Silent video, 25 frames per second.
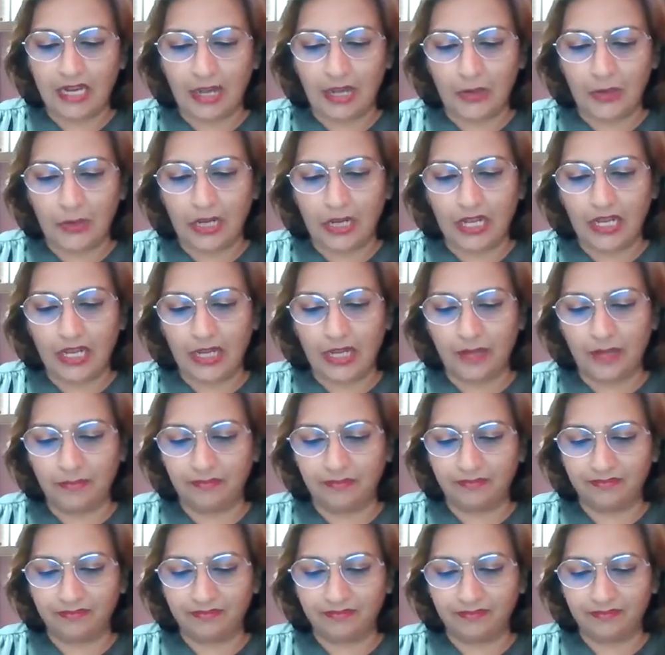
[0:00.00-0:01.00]

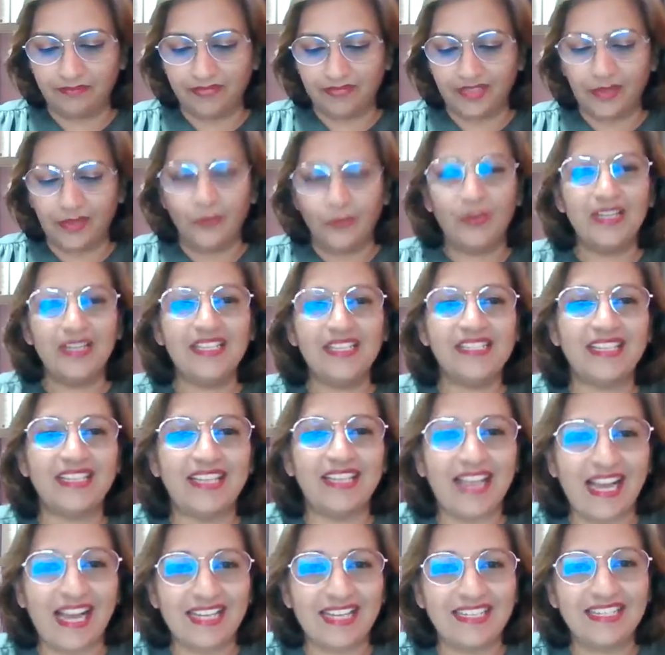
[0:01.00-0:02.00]
Now, what is a
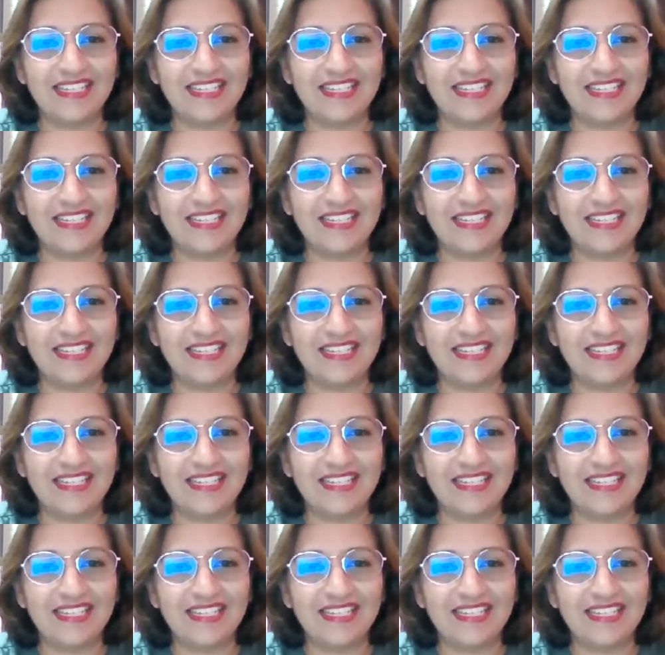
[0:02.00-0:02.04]
garden?